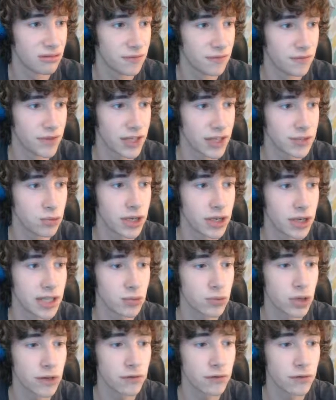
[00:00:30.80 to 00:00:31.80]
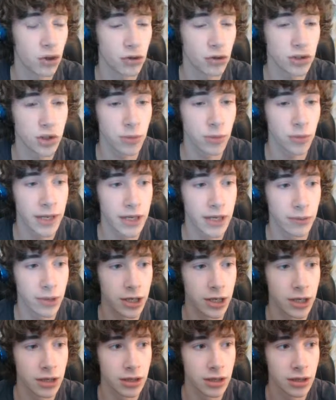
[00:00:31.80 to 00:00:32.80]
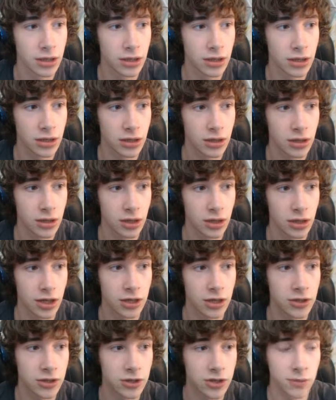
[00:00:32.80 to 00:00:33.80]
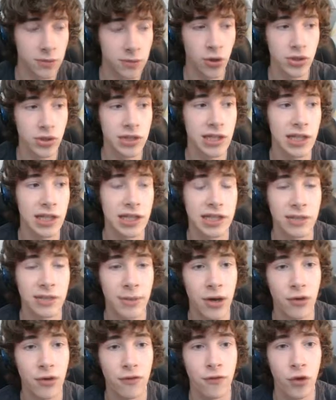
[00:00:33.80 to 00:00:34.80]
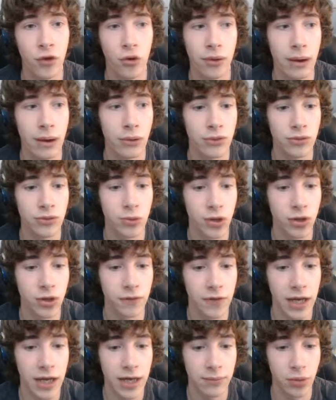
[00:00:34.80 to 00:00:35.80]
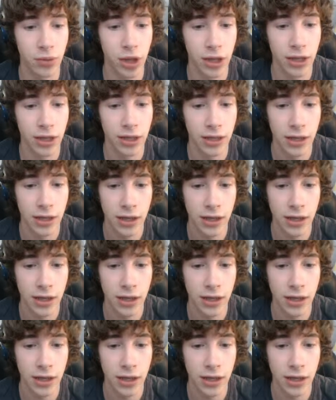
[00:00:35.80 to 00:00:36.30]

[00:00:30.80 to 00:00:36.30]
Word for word: That's what that's what I've looked up anyway. Uh, supposedly, it's about four hours worth of gameplay.